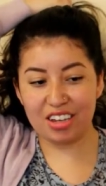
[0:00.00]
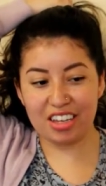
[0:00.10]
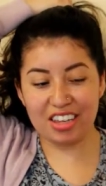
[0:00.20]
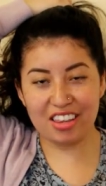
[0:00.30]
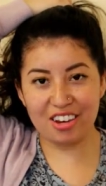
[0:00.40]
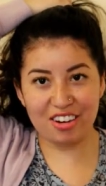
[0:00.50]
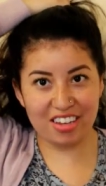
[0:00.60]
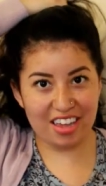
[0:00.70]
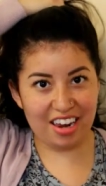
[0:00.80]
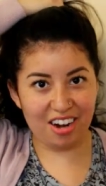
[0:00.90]
easier
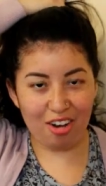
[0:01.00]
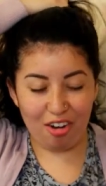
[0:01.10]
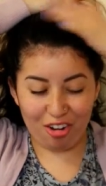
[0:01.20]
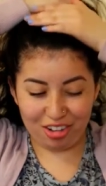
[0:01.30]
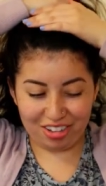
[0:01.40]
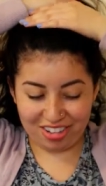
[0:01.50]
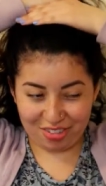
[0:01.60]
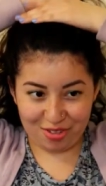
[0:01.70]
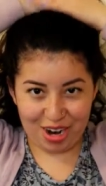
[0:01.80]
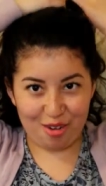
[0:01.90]
to get it all
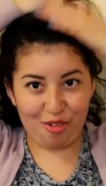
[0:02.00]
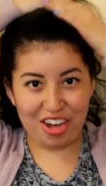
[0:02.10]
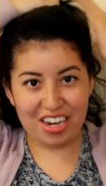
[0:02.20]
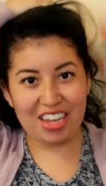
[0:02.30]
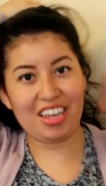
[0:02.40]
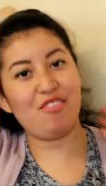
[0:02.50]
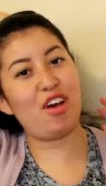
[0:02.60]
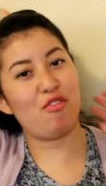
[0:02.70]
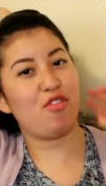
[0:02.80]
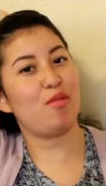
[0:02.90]
where I want it if
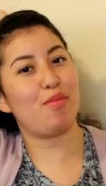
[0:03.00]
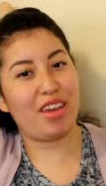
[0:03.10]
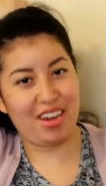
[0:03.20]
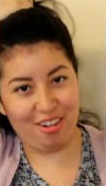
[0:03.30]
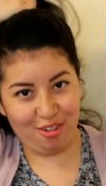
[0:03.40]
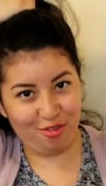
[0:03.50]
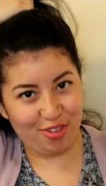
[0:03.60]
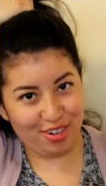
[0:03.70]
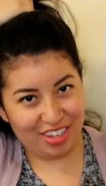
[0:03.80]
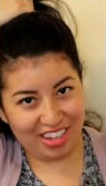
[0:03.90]
I flip my hair over.